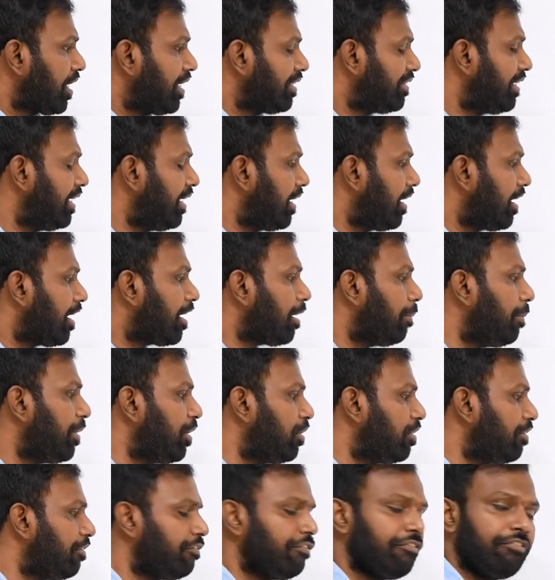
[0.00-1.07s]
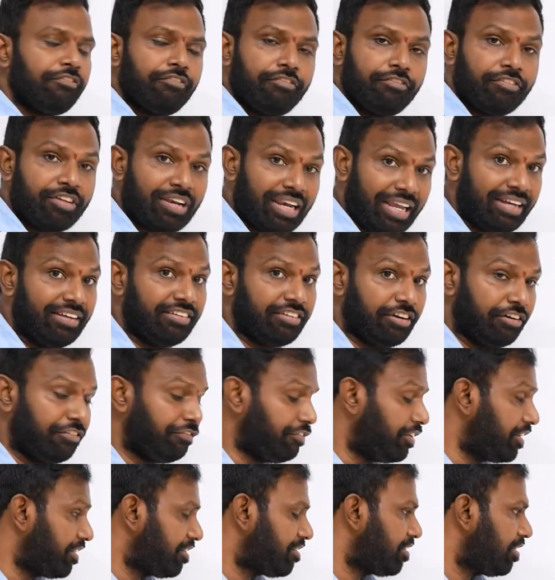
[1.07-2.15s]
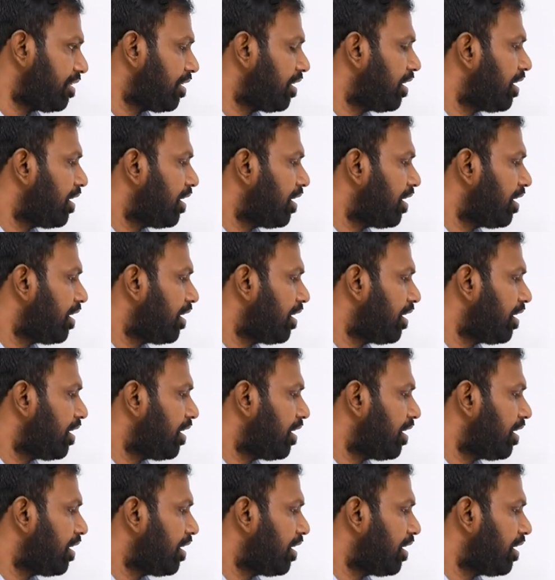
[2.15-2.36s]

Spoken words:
see, coming to the client side first.